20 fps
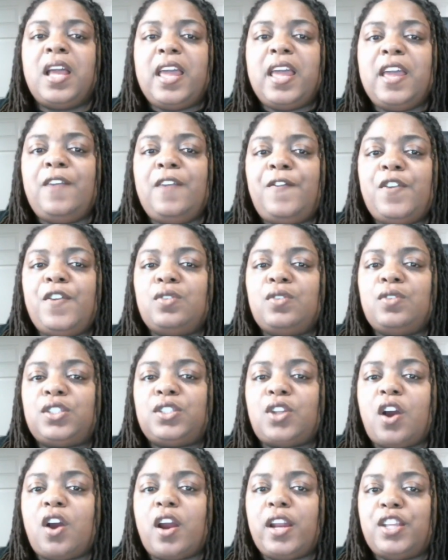If you
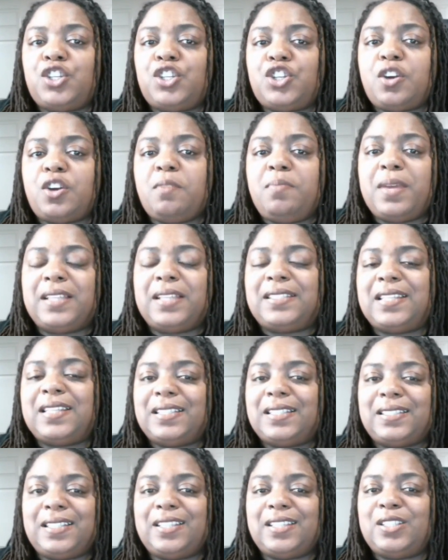started your
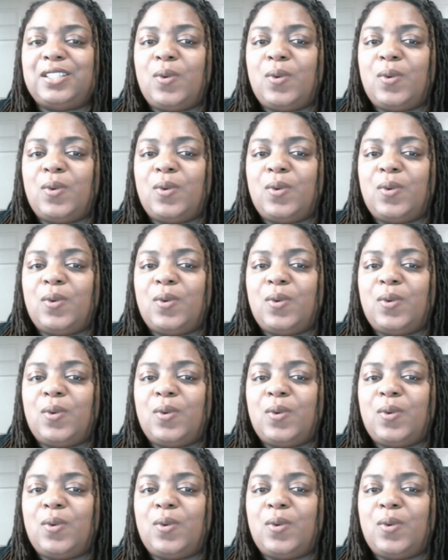business in